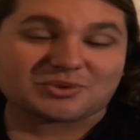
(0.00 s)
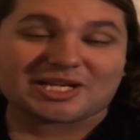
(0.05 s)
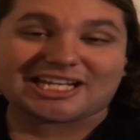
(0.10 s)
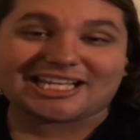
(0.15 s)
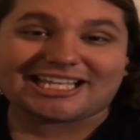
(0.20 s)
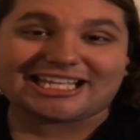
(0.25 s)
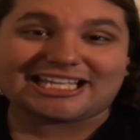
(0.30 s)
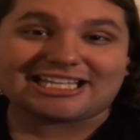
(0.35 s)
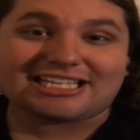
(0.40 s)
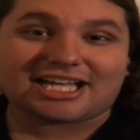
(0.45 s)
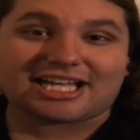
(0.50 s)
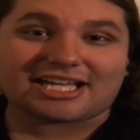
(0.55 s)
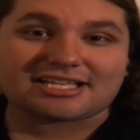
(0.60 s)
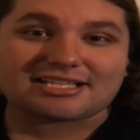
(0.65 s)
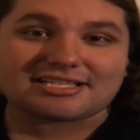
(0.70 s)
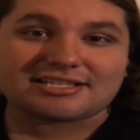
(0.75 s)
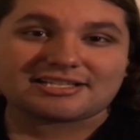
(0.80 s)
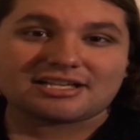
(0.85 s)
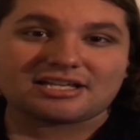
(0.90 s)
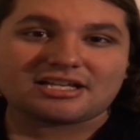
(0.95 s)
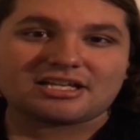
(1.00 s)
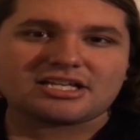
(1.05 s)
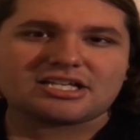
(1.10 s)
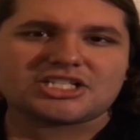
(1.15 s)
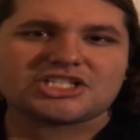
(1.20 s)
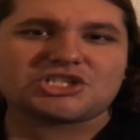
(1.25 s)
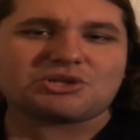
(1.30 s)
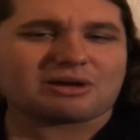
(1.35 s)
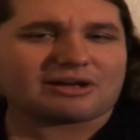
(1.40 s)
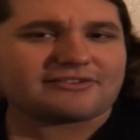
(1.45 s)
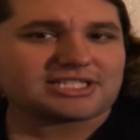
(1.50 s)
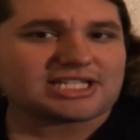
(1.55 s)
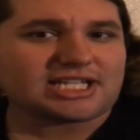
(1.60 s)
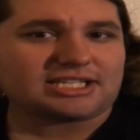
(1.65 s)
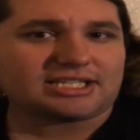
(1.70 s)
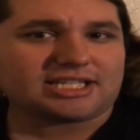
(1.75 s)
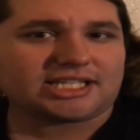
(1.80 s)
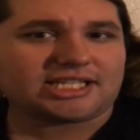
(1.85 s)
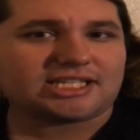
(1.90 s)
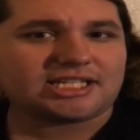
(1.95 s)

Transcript: It's just the same thing. So